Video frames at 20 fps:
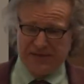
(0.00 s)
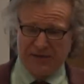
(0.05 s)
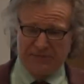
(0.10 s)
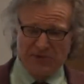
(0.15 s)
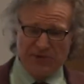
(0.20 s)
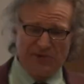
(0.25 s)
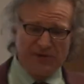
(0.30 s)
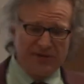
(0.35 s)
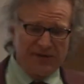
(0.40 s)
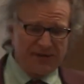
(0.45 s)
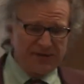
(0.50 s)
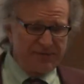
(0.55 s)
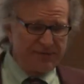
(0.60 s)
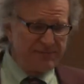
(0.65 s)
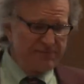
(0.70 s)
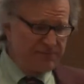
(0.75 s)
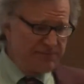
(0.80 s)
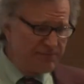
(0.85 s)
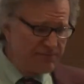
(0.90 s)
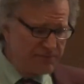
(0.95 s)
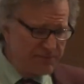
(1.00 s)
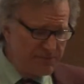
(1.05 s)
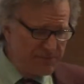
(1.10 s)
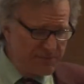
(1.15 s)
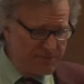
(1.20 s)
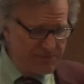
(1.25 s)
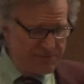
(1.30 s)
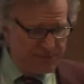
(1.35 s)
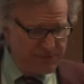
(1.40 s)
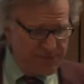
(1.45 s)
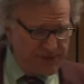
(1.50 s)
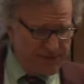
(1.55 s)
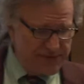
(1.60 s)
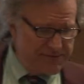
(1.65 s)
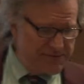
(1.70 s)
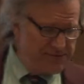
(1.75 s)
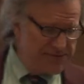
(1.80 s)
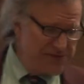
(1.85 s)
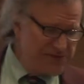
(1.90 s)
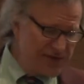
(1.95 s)
time you're in a big
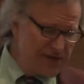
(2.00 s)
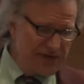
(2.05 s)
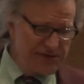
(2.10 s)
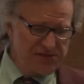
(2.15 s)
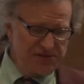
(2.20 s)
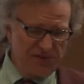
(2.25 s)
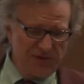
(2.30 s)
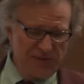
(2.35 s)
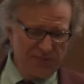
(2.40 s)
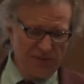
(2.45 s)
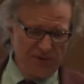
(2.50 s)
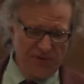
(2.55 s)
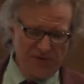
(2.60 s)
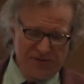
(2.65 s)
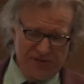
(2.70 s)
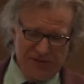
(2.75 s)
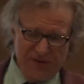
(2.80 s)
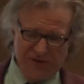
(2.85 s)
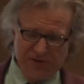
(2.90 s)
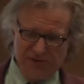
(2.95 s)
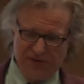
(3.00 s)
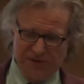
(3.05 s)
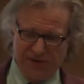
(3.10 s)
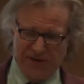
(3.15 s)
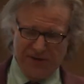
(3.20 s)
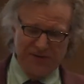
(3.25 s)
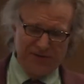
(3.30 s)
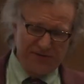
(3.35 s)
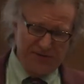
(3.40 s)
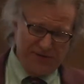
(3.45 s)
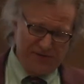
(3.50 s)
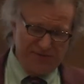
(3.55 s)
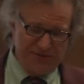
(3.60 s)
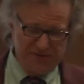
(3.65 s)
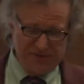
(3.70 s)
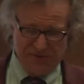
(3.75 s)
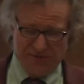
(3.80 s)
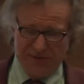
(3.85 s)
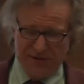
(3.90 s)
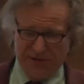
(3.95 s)
skyscraper hotel, turn on, if
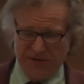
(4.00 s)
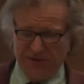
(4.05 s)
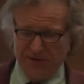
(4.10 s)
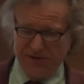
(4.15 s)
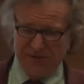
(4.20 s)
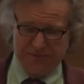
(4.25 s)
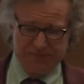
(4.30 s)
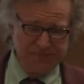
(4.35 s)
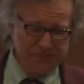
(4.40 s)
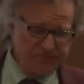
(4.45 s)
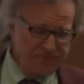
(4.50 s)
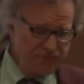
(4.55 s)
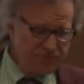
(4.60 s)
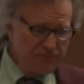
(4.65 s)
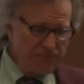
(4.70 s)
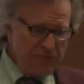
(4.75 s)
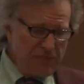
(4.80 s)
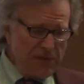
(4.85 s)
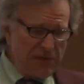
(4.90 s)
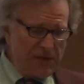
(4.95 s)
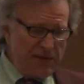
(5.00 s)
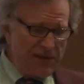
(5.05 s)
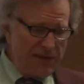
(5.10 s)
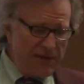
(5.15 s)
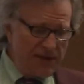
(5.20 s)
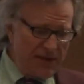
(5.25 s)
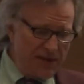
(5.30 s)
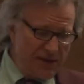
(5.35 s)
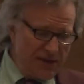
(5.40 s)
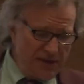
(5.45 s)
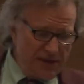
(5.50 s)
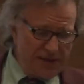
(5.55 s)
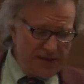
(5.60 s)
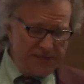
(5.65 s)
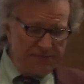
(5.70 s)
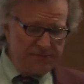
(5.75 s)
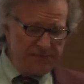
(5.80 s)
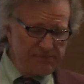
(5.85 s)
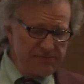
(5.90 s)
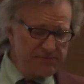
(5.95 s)
there's a radio, you know,
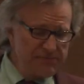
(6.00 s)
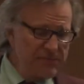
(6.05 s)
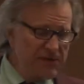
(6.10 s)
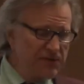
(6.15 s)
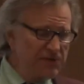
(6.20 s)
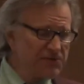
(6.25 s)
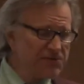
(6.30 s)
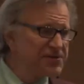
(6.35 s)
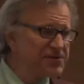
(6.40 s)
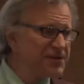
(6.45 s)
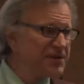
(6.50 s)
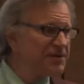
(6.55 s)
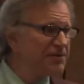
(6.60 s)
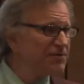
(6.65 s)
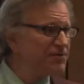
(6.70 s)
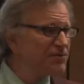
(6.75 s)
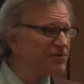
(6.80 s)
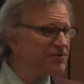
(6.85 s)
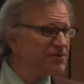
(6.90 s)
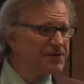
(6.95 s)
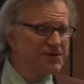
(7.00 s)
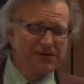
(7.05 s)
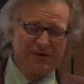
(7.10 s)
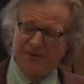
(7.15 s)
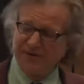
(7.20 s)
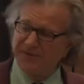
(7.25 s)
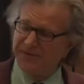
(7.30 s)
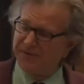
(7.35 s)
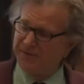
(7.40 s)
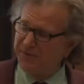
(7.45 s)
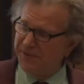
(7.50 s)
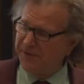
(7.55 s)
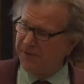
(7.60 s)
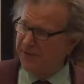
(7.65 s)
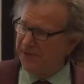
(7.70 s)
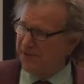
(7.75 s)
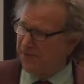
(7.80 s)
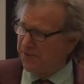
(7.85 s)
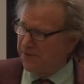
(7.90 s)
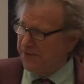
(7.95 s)
your standard over-the-air
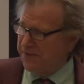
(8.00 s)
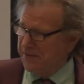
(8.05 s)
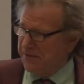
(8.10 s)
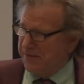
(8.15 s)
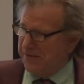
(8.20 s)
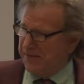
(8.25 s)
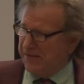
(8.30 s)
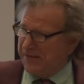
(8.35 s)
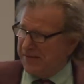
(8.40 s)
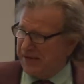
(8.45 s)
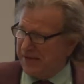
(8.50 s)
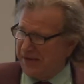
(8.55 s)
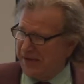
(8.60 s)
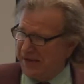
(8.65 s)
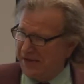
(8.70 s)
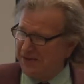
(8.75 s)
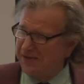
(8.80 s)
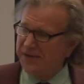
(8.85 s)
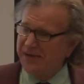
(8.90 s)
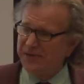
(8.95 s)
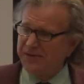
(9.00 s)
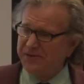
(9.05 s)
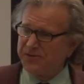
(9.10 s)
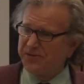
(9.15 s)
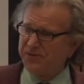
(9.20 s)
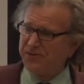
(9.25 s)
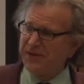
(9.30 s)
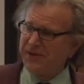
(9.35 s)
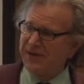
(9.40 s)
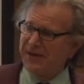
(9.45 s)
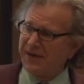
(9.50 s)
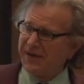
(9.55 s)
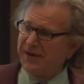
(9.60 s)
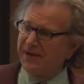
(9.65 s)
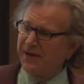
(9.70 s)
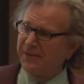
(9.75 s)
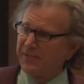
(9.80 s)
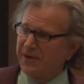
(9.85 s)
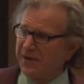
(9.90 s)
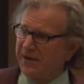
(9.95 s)
radio, tune in
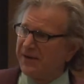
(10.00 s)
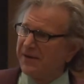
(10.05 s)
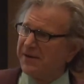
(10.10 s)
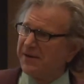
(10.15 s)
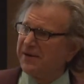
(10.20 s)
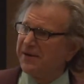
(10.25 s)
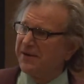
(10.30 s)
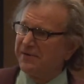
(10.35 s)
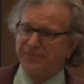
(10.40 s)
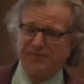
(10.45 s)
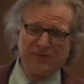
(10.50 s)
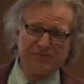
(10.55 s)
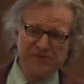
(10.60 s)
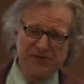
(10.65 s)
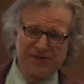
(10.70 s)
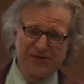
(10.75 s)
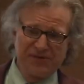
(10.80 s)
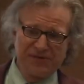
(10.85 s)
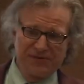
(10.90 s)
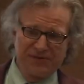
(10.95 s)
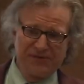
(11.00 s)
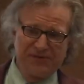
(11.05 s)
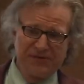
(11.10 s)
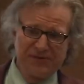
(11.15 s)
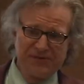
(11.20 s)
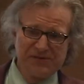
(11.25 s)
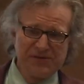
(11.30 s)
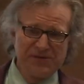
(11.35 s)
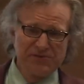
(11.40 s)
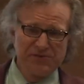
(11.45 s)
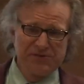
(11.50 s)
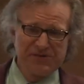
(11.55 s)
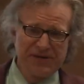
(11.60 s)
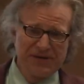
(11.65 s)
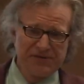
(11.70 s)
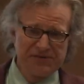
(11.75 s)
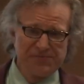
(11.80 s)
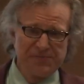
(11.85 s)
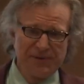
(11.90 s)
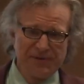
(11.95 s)
AM and then an FM signal and see which
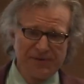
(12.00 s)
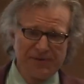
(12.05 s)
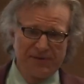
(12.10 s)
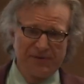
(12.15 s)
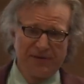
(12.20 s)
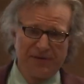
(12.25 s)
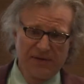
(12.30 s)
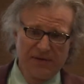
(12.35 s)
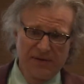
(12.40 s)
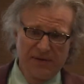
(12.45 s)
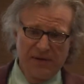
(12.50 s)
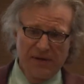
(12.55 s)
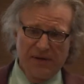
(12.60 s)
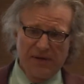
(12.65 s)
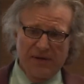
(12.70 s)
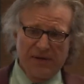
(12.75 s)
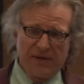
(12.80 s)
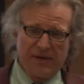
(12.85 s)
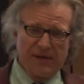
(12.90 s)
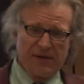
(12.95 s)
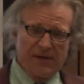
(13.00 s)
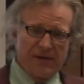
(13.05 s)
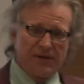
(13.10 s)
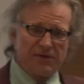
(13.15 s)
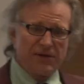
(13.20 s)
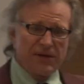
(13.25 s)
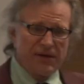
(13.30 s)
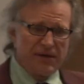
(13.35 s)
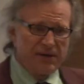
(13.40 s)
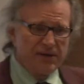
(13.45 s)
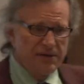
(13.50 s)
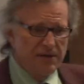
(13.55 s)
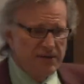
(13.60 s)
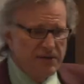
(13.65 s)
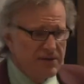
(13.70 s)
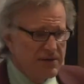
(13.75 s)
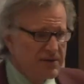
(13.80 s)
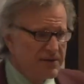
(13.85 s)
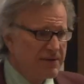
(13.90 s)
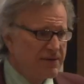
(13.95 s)
sounds better, okay?
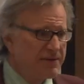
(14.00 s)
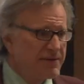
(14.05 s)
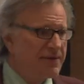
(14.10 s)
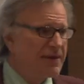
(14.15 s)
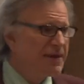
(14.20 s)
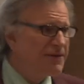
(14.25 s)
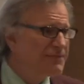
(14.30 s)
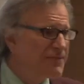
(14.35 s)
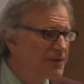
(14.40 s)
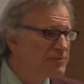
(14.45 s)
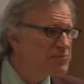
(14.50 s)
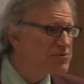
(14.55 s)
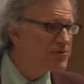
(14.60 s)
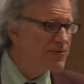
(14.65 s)
FM's